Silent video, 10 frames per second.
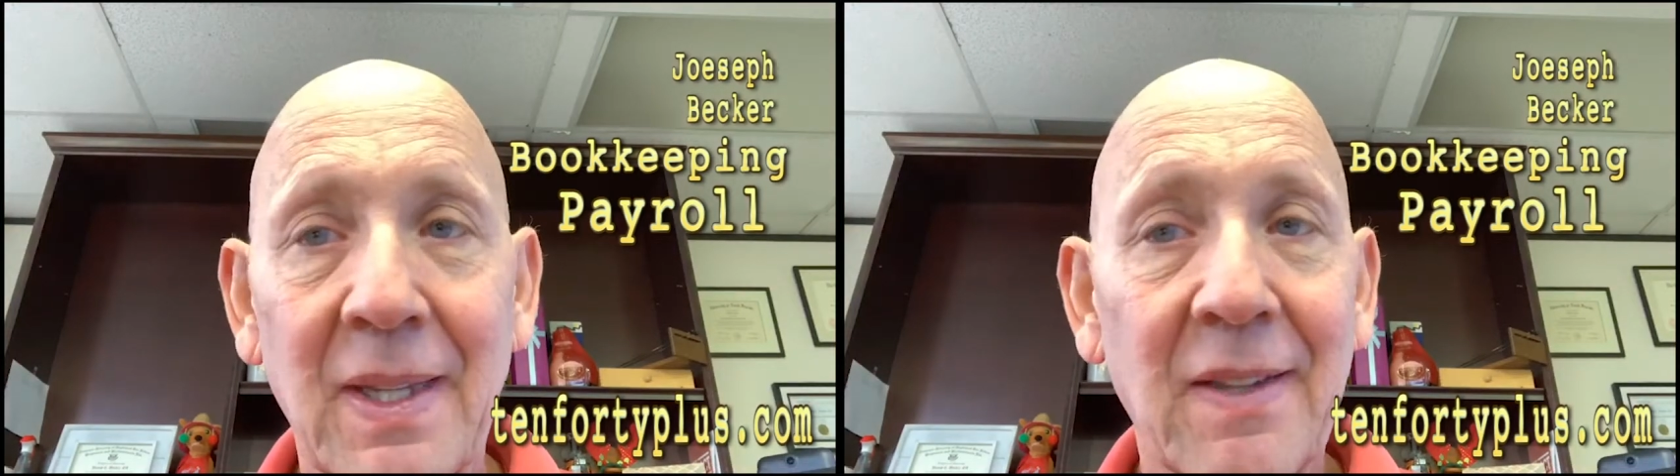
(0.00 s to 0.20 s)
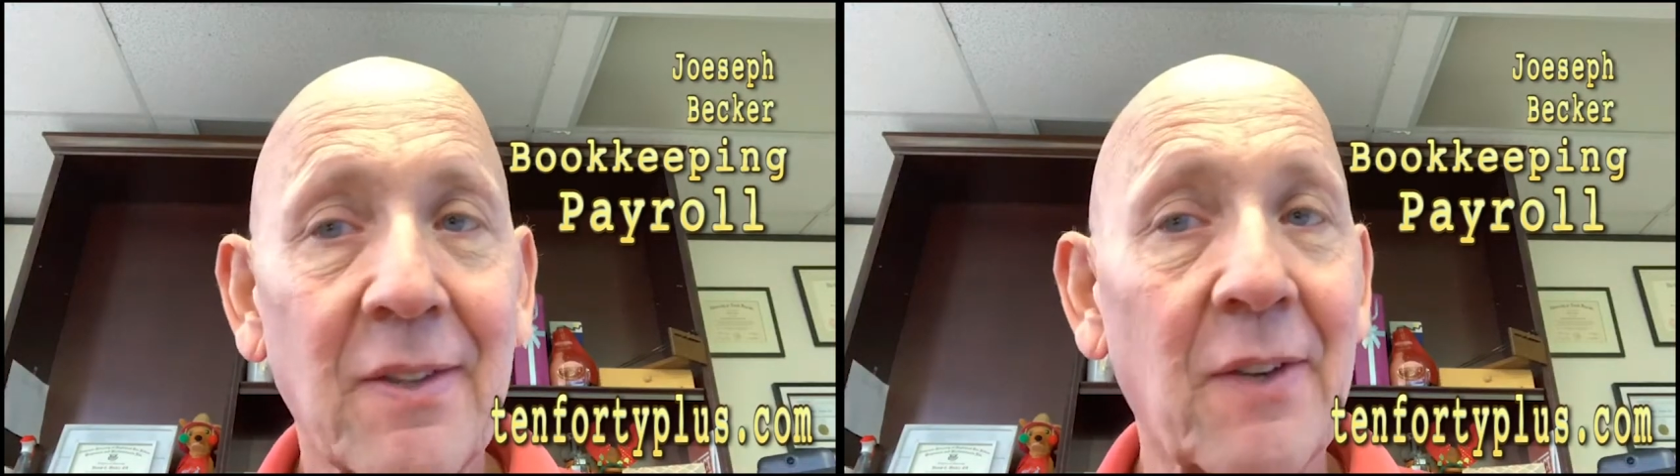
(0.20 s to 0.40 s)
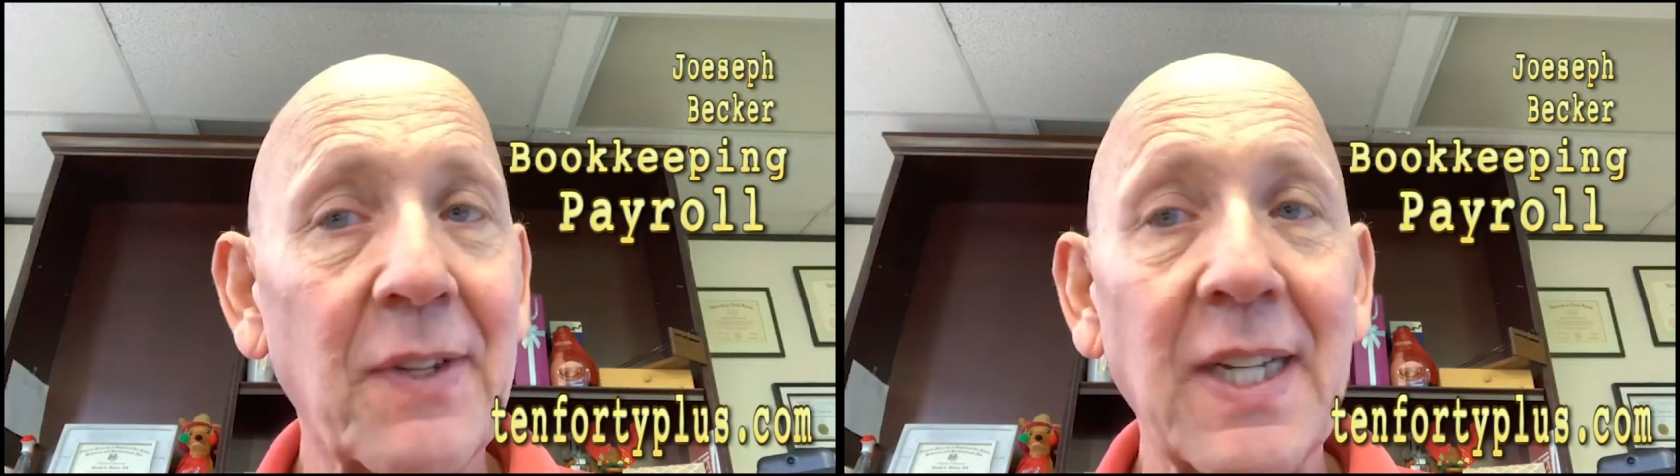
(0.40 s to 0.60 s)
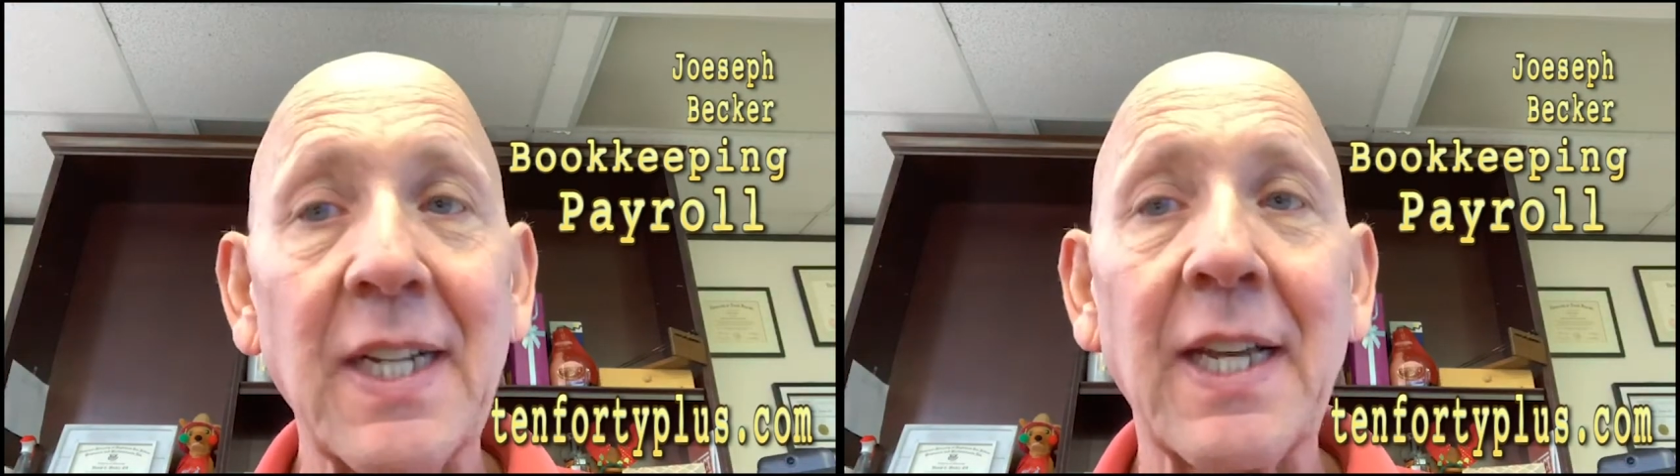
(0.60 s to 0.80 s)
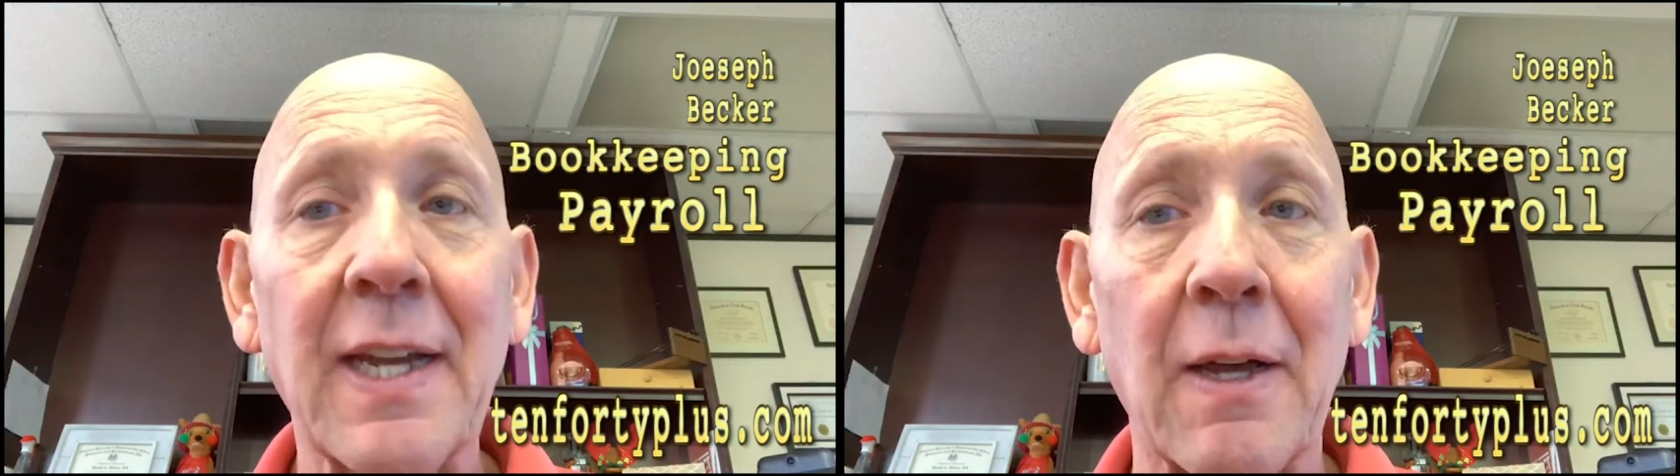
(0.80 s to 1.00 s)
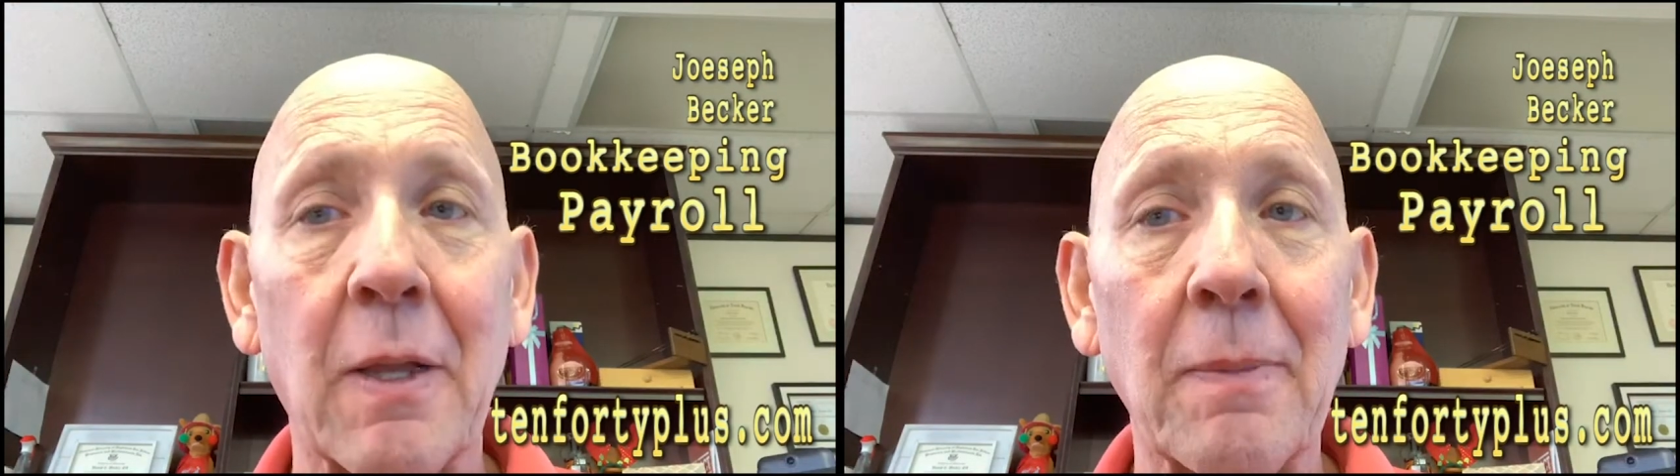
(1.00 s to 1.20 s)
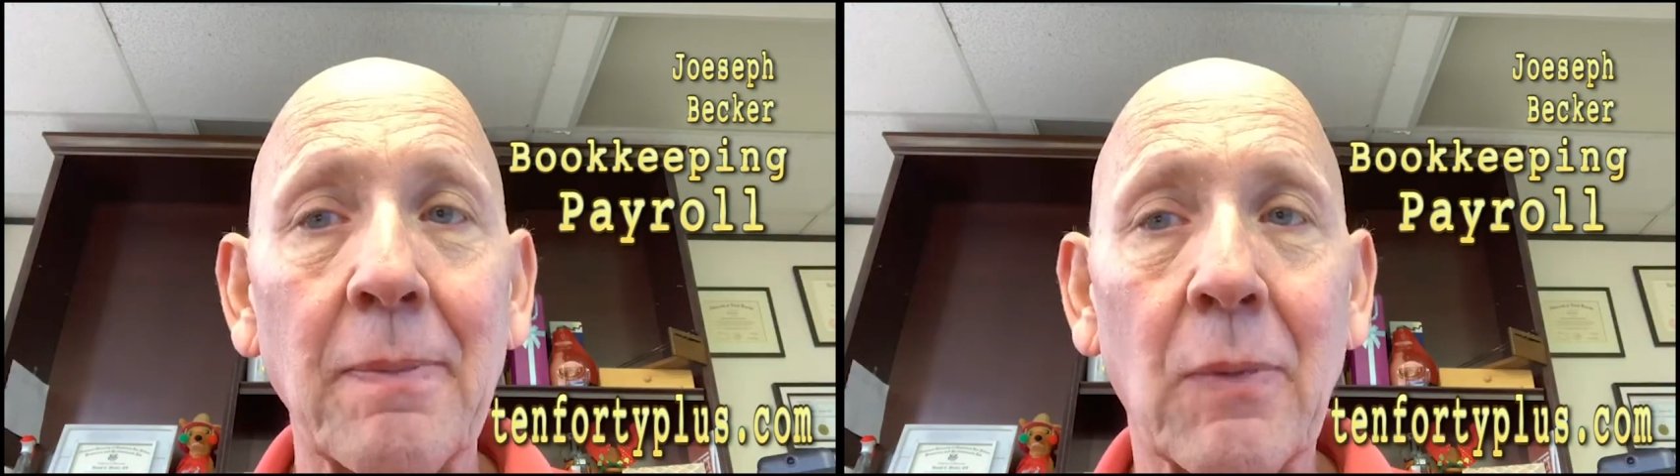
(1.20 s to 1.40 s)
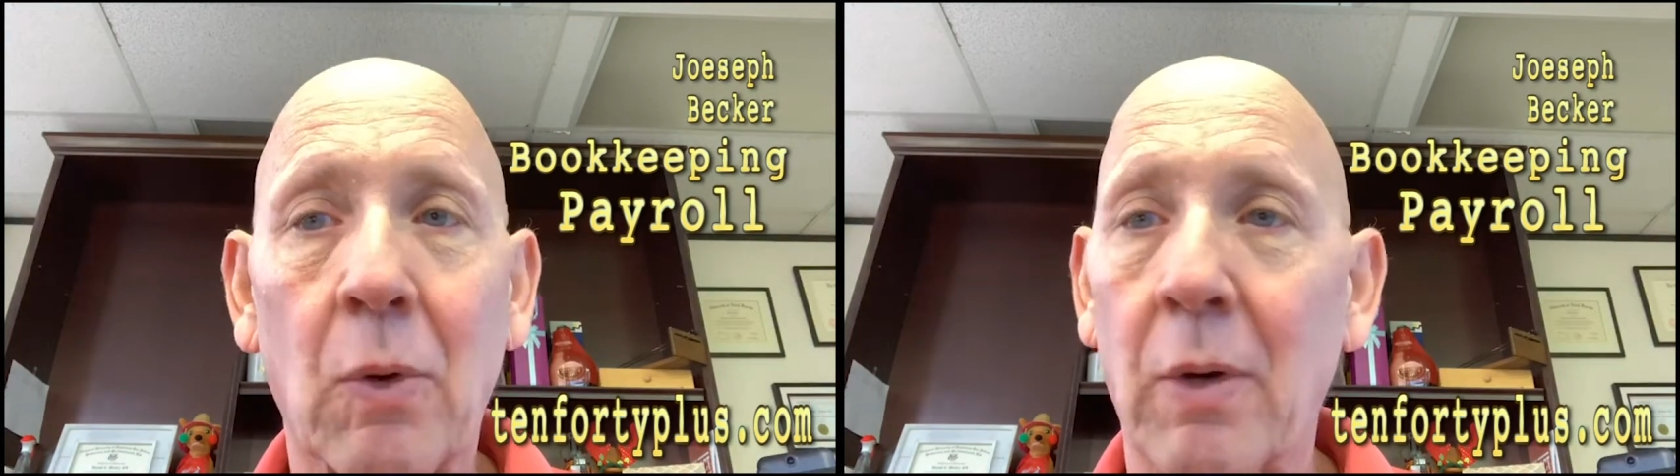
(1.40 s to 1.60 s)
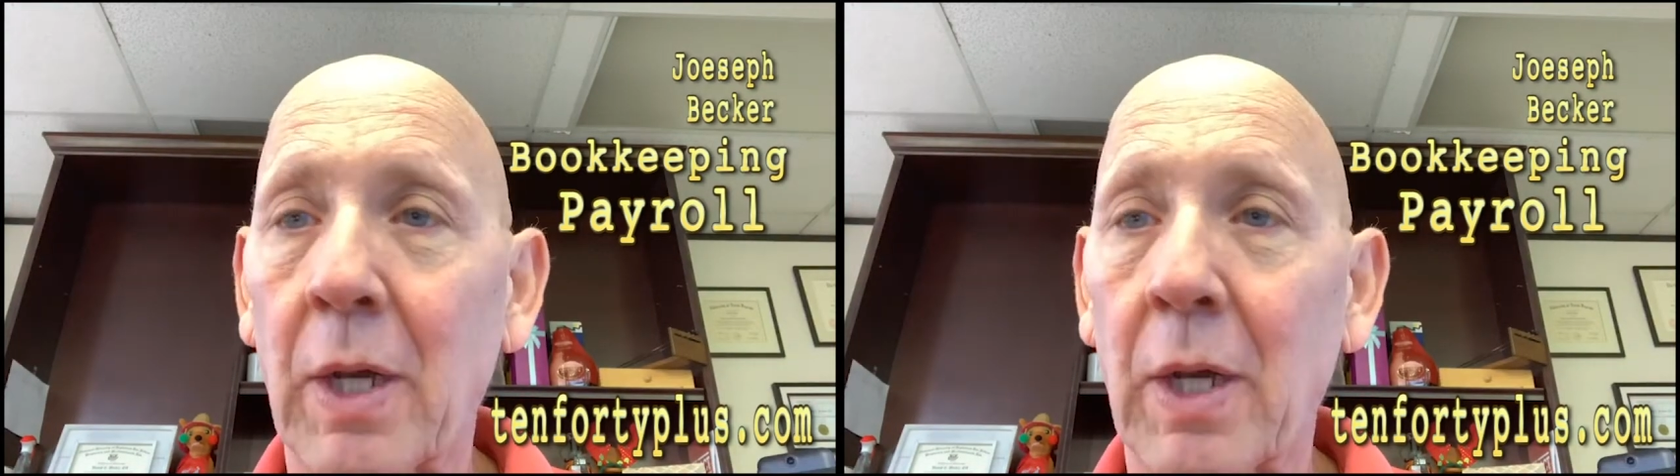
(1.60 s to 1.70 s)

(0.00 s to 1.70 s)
So if you need any help, or